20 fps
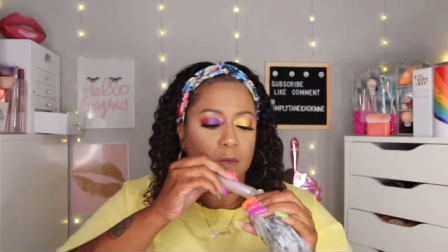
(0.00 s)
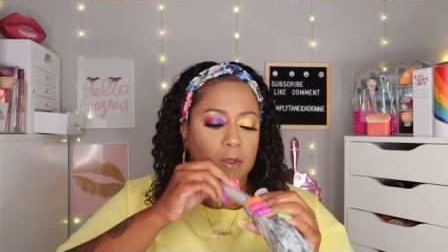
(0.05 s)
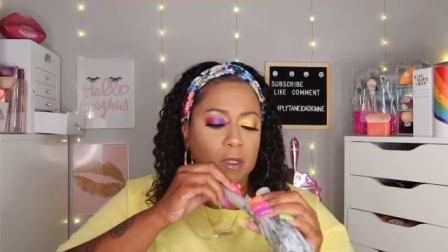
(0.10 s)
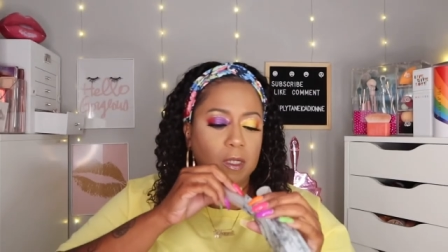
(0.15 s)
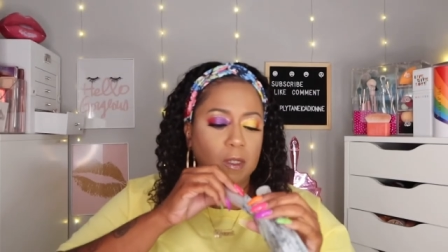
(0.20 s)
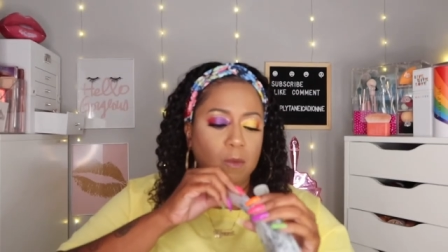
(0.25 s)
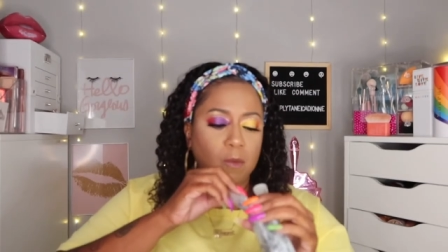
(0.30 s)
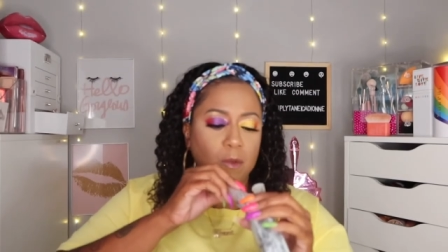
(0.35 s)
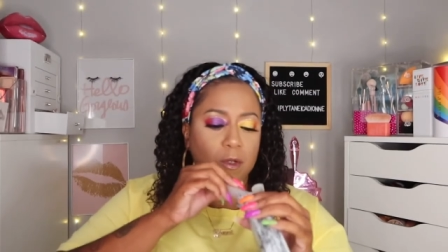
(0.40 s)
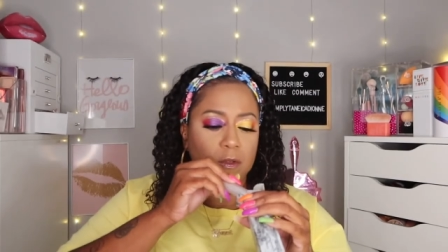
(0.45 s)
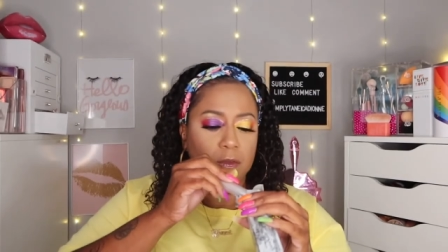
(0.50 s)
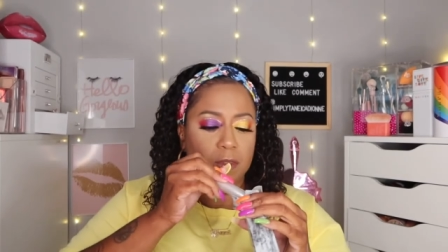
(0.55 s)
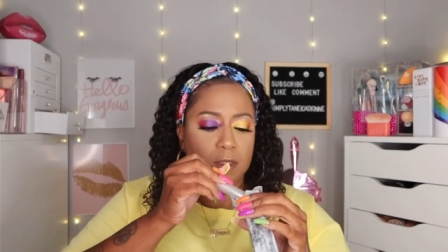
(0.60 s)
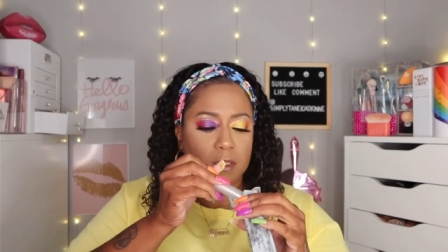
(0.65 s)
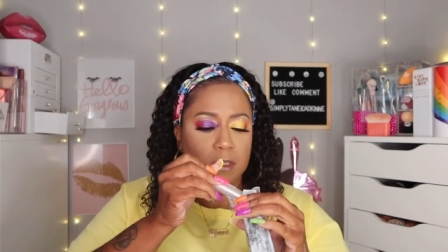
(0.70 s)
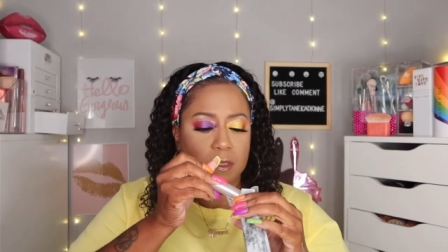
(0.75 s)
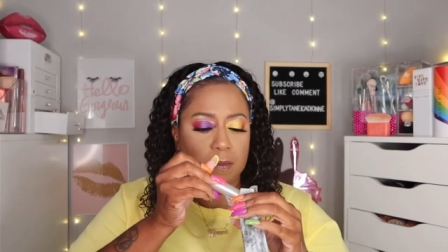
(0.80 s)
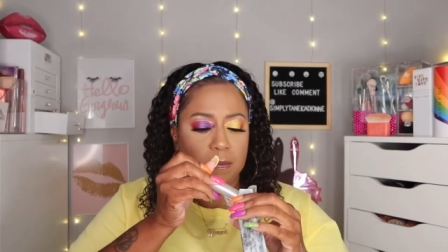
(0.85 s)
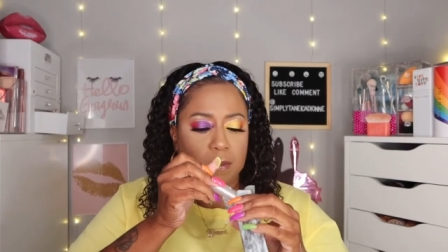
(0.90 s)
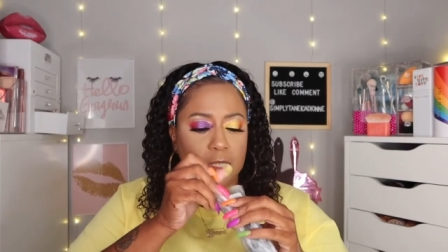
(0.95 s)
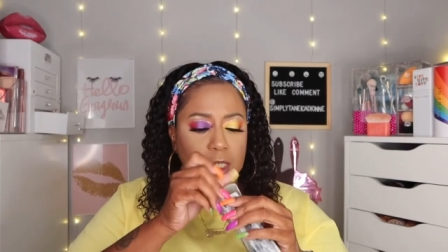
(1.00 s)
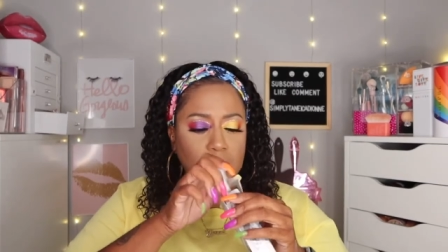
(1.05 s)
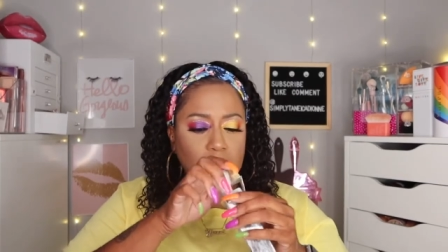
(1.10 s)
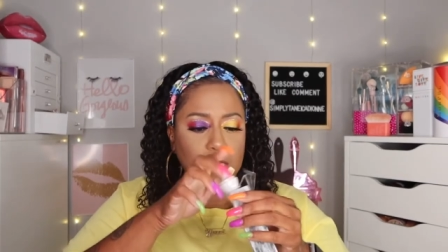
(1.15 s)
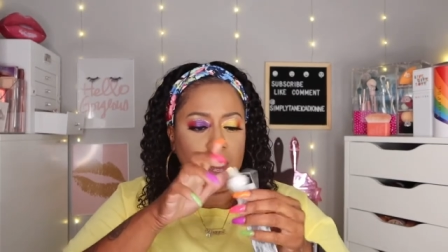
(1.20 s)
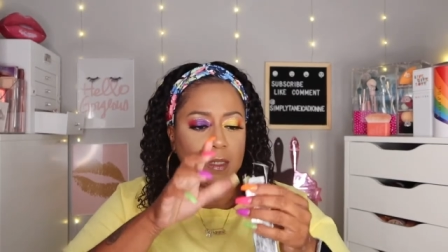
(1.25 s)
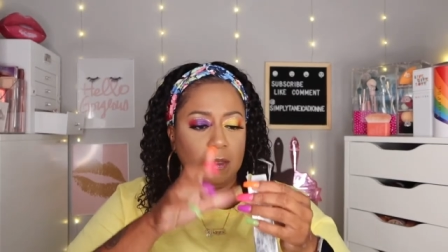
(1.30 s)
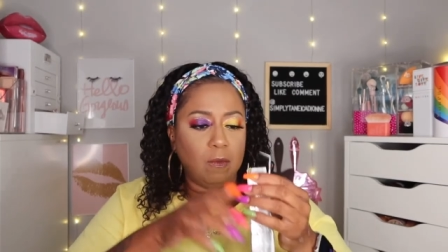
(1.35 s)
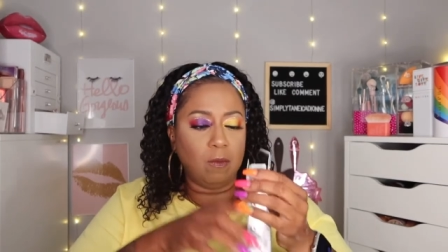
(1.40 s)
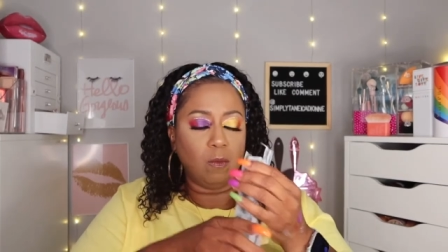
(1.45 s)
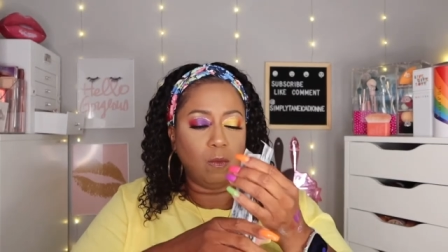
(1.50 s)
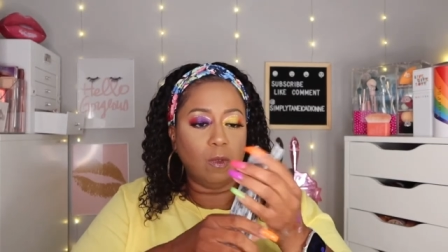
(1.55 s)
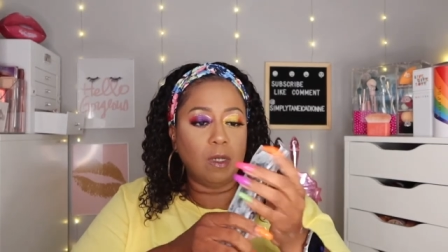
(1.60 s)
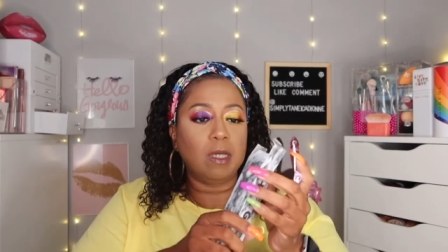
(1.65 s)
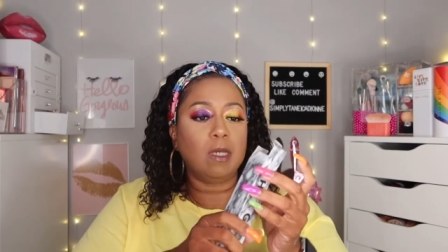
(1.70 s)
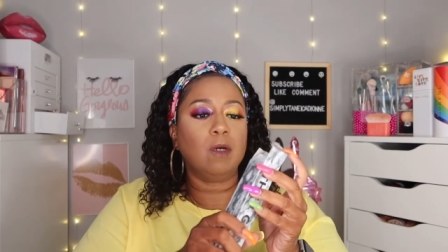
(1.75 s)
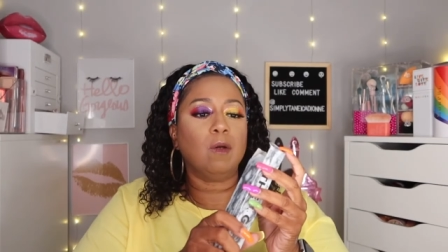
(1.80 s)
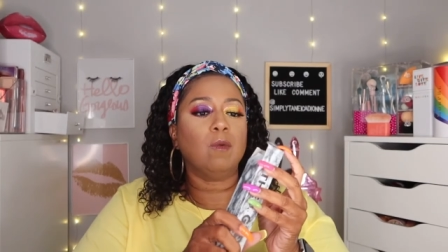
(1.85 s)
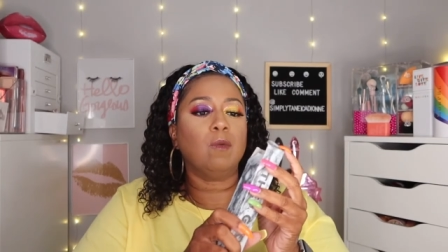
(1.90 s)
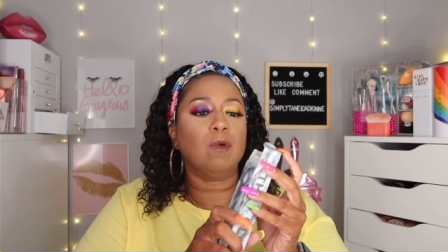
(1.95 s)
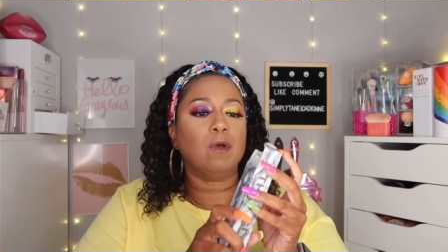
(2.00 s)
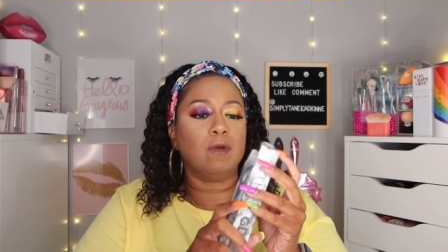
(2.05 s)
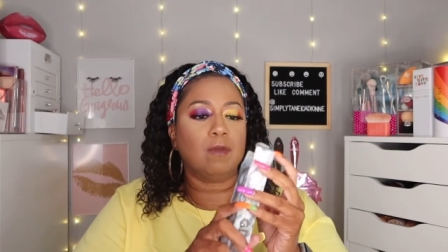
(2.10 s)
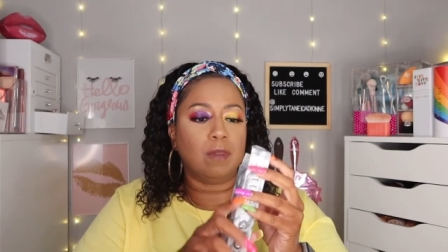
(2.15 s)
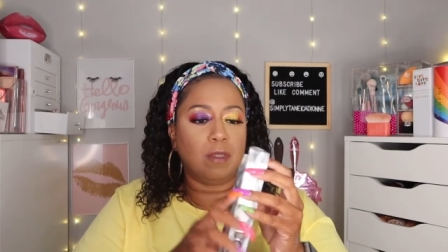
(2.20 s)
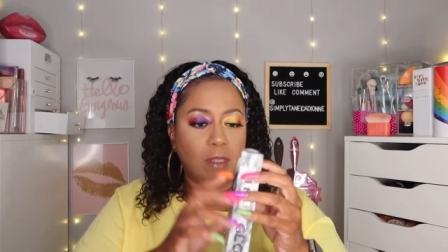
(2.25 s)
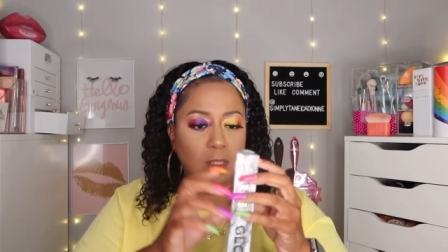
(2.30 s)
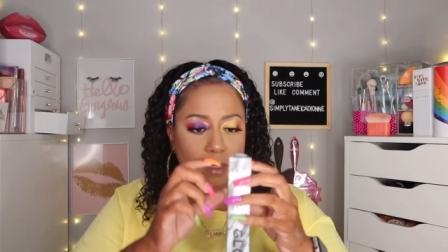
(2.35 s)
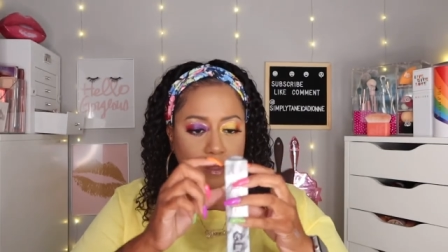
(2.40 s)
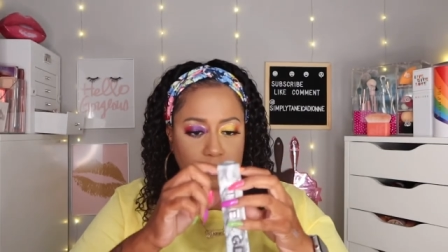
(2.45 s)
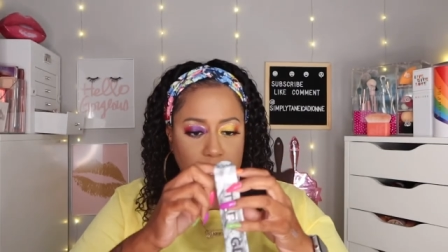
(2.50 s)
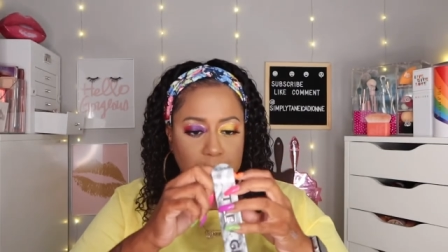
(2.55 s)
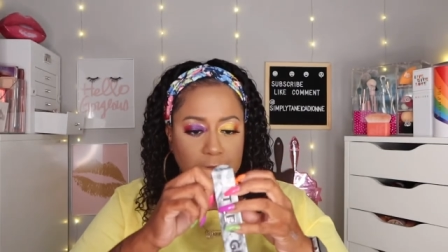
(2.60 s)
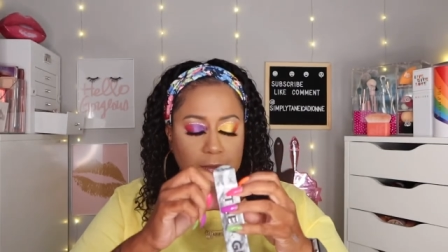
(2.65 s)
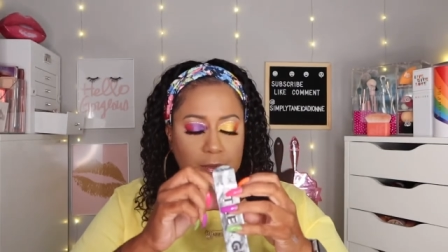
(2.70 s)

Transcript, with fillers: Well worth it to me. Well worth it.